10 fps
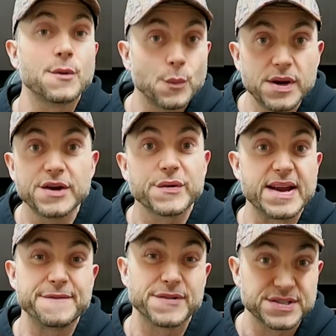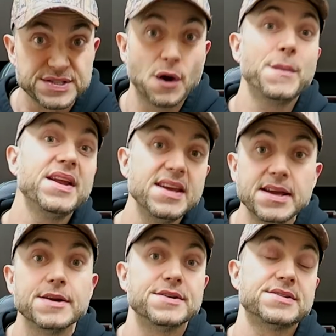on wintergreen for so many
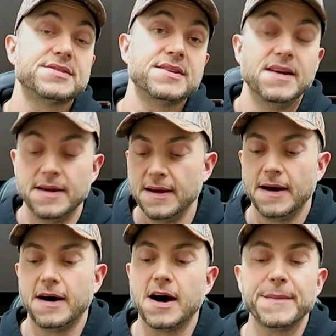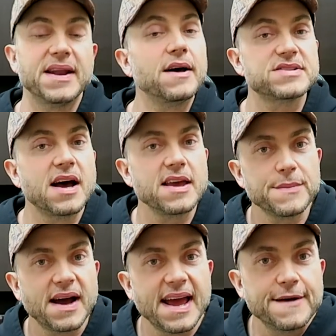years. And I'll tell you
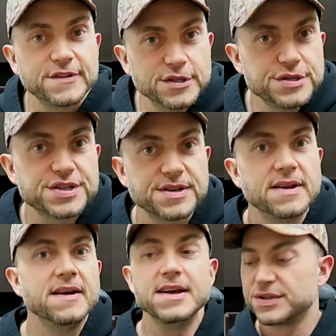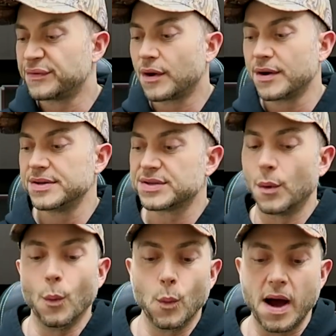my evolution as far as
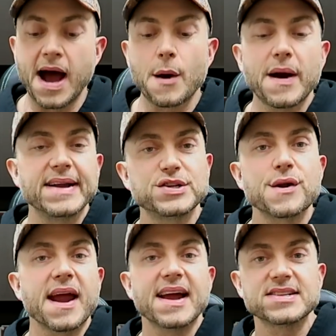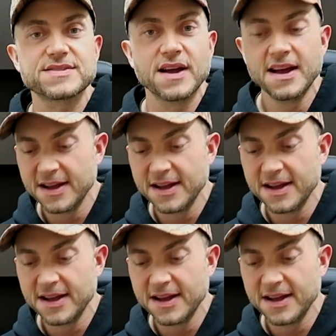how I transformed